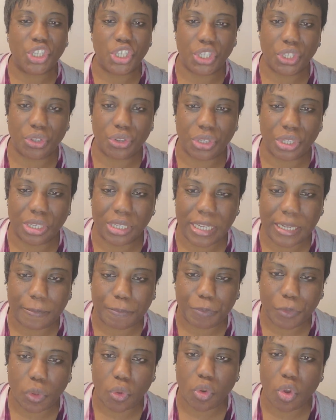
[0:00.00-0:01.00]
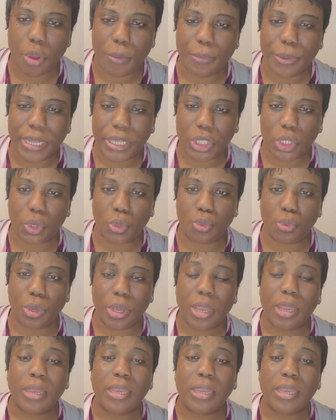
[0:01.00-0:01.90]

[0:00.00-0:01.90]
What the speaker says: Jesus' name. God bless you.